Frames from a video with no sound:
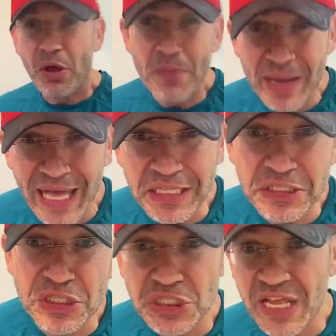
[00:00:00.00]
Oh my God,
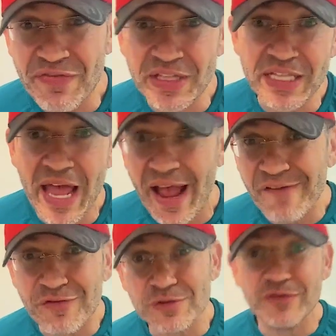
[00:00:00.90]
it's a
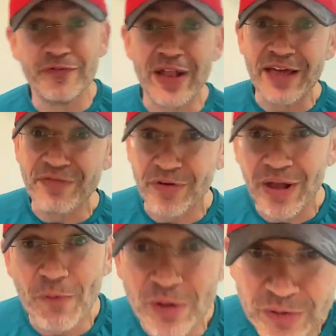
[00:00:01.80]
7.5 on flavor.
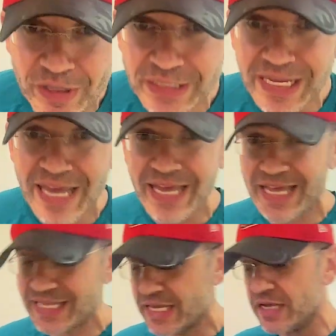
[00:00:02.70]
I wasn't going to take
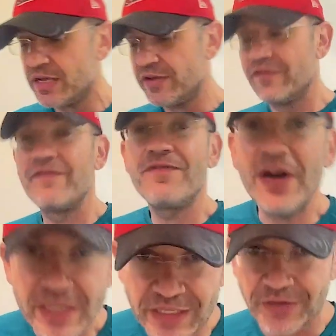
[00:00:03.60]
it.
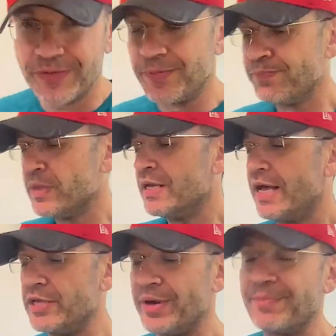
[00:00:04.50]
Fuck you.
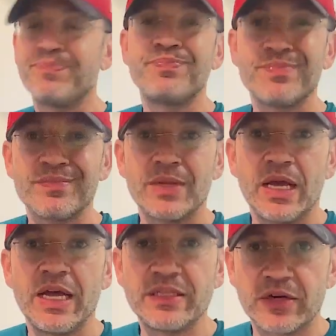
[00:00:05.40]
Anyway,
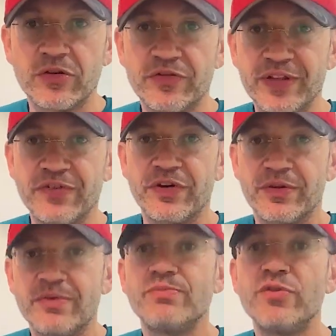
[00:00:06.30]
it's a good flavor.
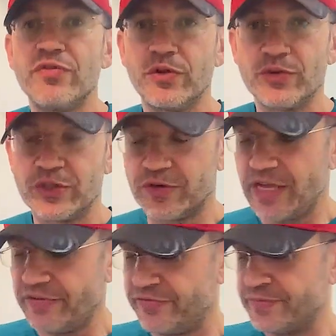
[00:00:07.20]
Move on with your
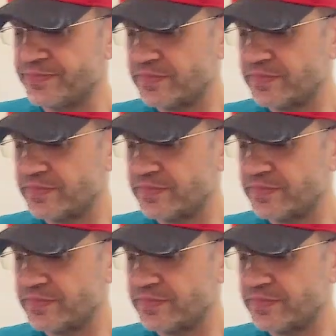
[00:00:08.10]
life.